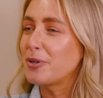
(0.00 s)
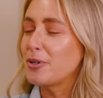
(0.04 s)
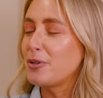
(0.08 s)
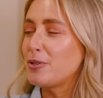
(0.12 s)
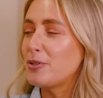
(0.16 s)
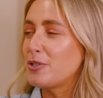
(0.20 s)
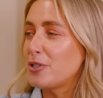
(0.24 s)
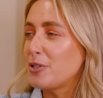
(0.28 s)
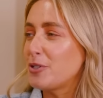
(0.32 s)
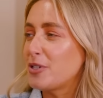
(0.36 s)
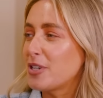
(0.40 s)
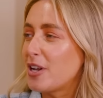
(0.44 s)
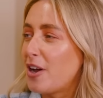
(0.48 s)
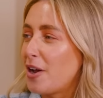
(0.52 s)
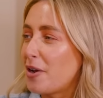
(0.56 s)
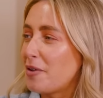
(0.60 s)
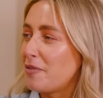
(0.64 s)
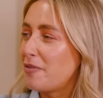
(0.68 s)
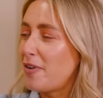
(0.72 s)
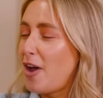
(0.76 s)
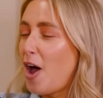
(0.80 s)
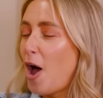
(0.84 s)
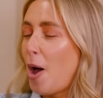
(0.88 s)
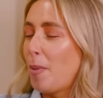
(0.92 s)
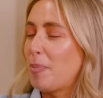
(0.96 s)
do you do to kind
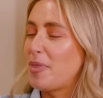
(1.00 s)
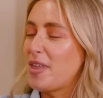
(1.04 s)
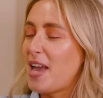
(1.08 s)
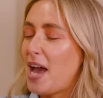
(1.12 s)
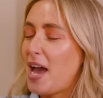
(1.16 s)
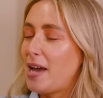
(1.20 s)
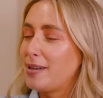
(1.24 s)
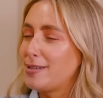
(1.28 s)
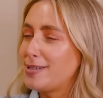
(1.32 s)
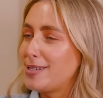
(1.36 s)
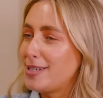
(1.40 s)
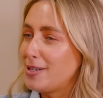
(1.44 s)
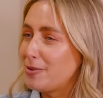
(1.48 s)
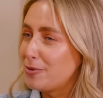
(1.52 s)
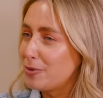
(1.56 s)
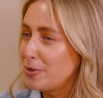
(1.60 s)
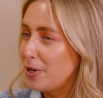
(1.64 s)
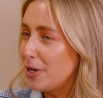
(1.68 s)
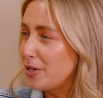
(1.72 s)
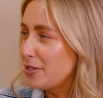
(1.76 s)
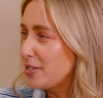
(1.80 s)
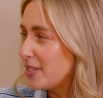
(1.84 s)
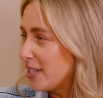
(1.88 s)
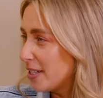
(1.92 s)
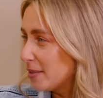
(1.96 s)
of up the ante on your
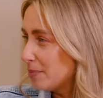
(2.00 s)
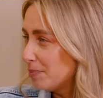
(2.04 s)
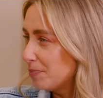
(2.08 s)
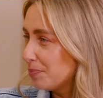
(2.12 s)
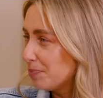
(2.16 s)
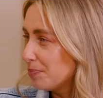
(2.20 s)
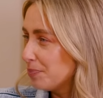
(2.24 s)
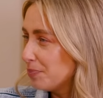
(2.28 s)
hosting?